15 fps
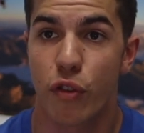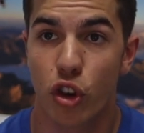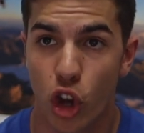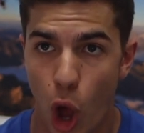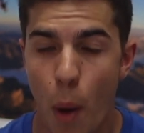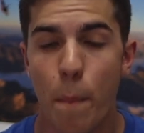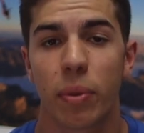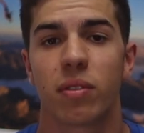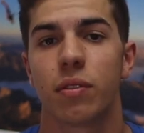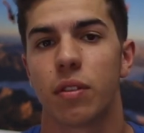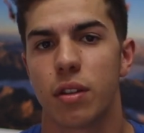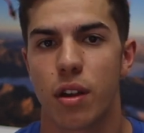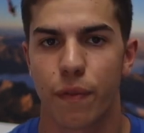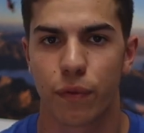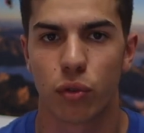competent
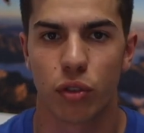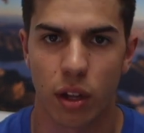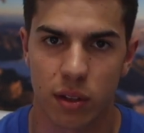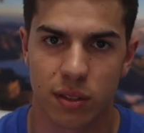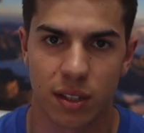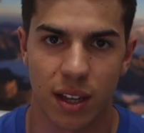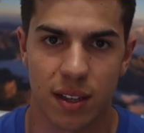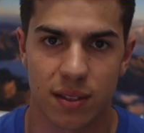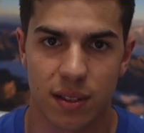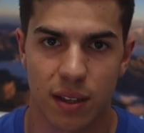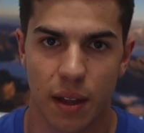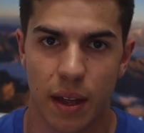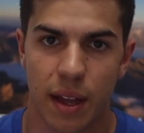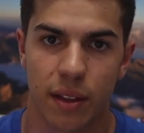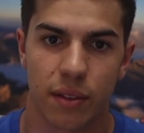enough to downsize,
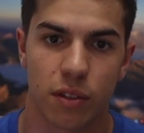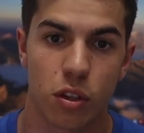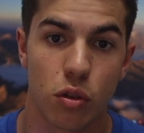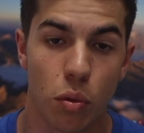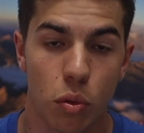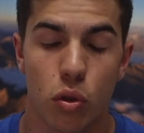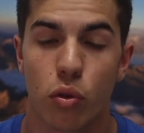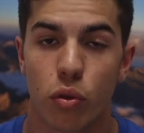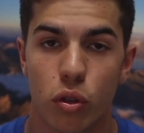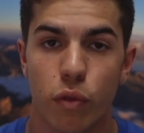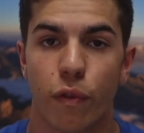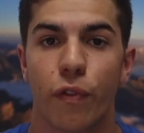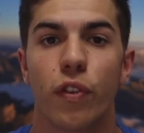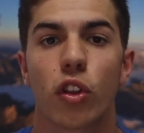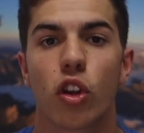and you
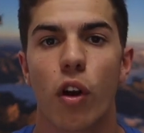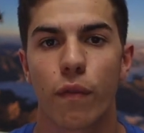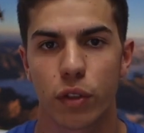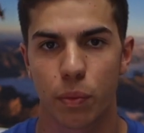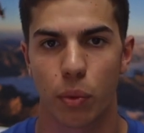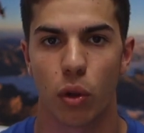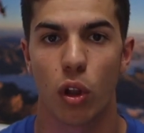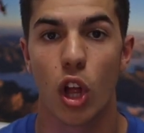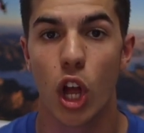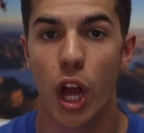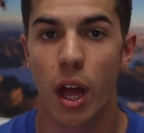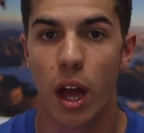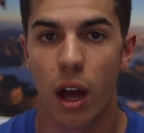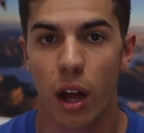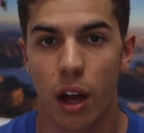feel comfortable
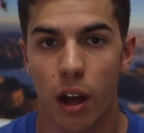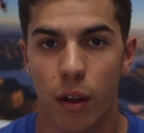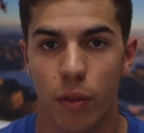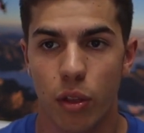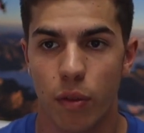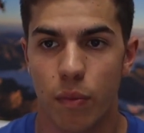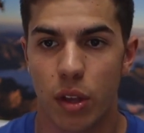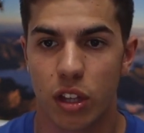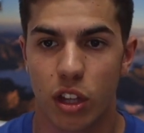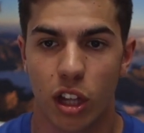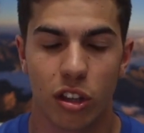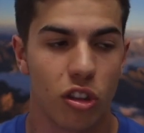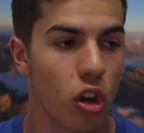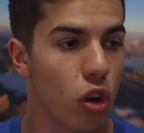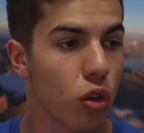
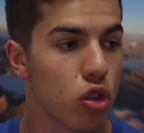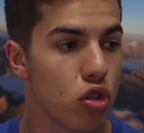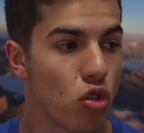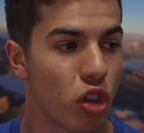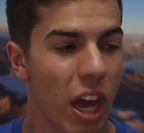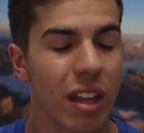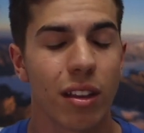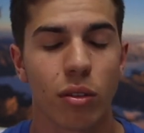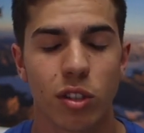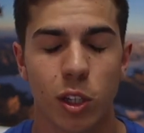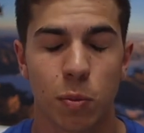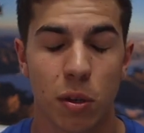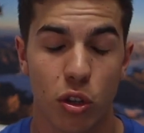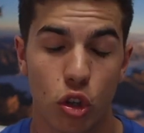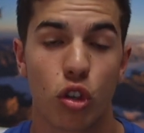in not only you can downsize,
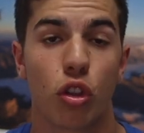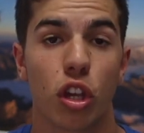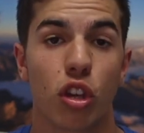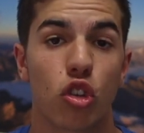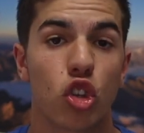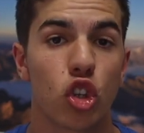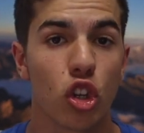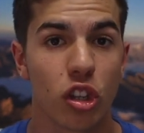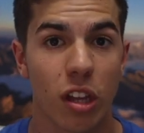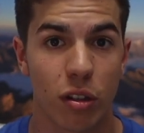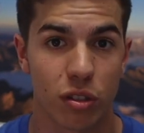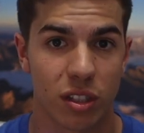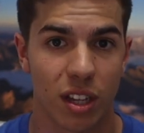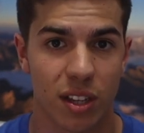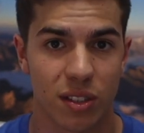but you think you should
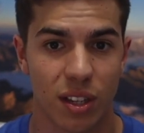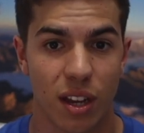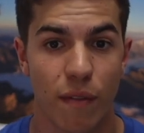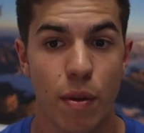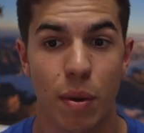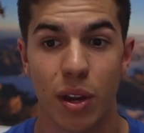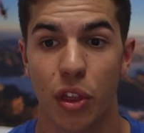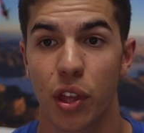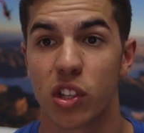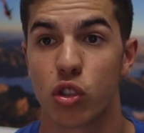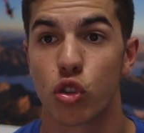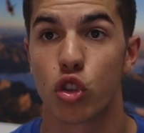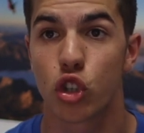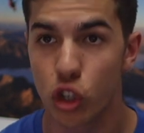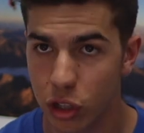downsize, and everybody thinks
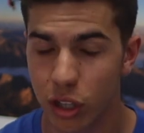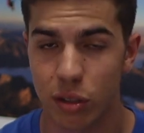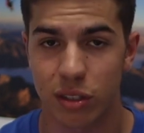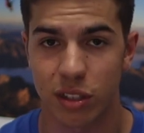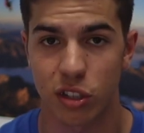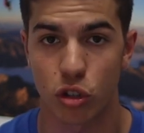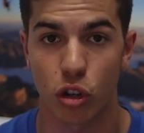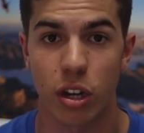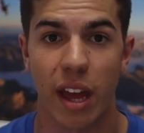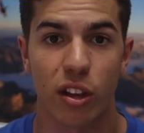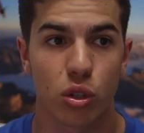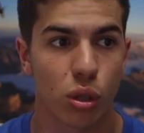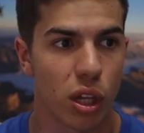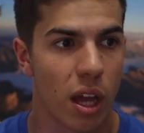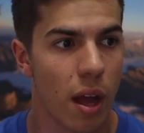you should downsize, you're going to
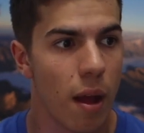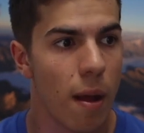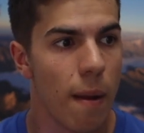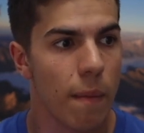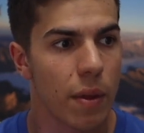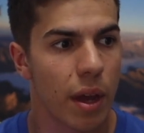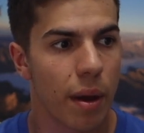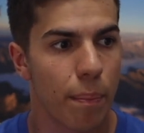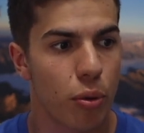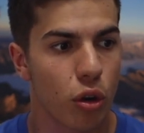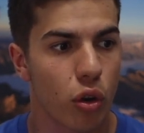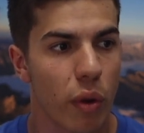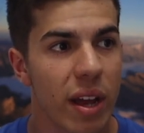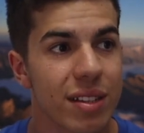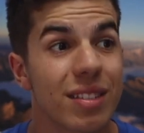actually
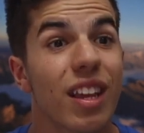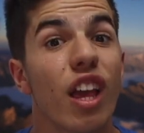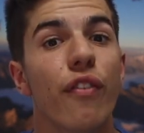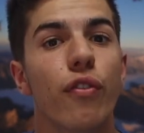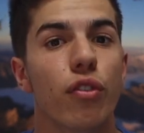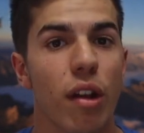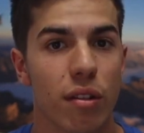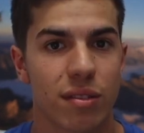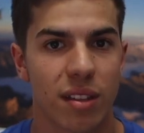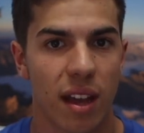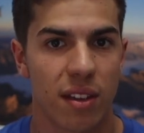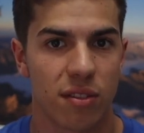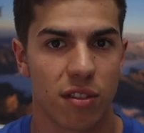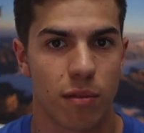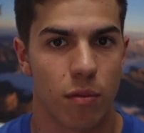progress if you
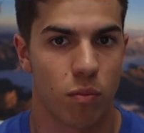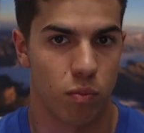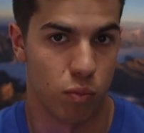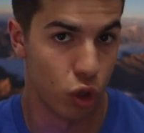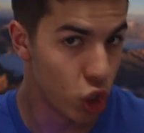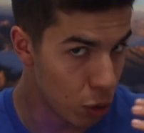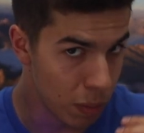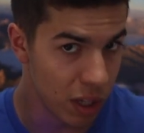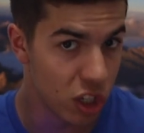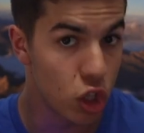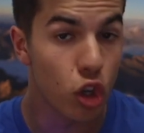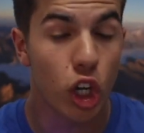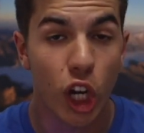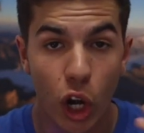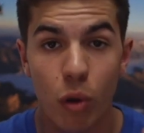downsize, which means
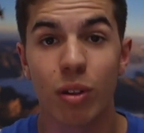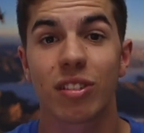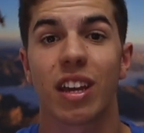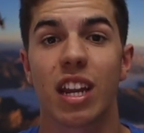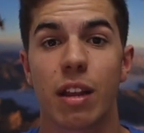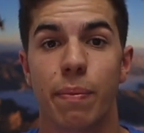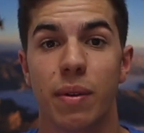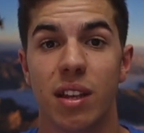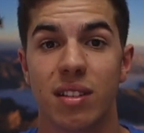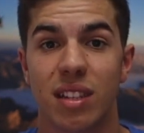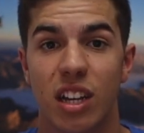your current canopy is